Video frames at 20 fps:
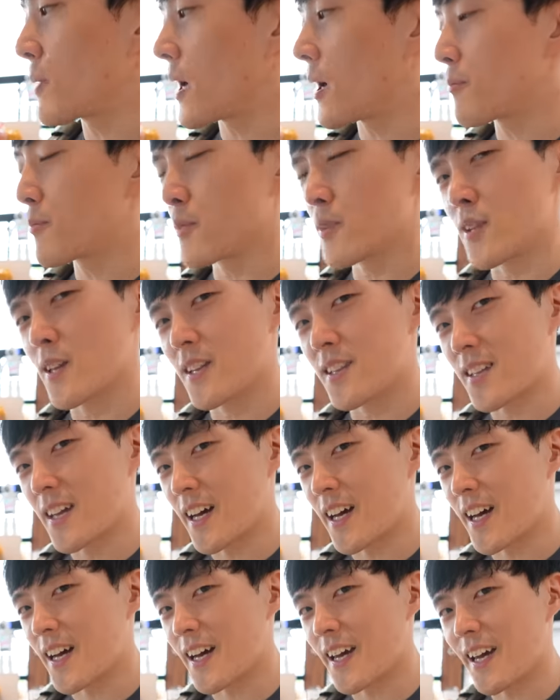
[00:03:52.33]
popular
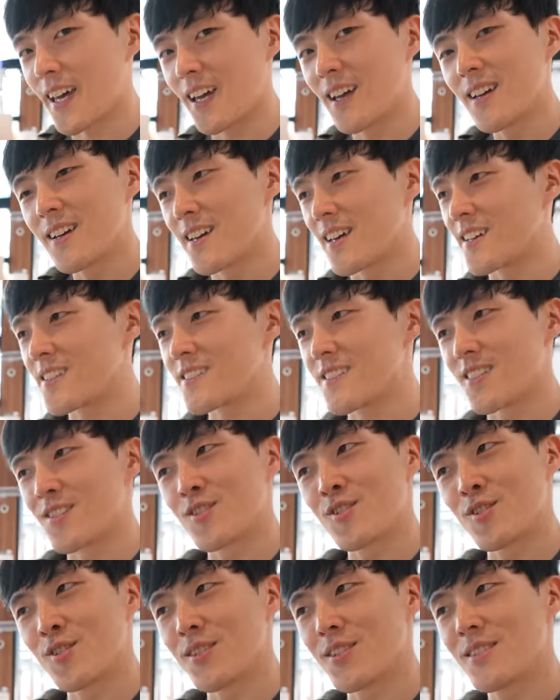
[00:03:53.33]
Thai
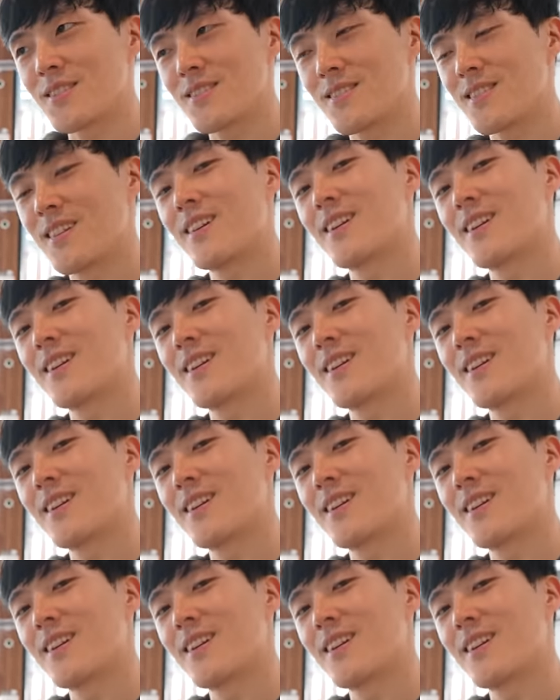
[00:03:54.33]
instant noodle.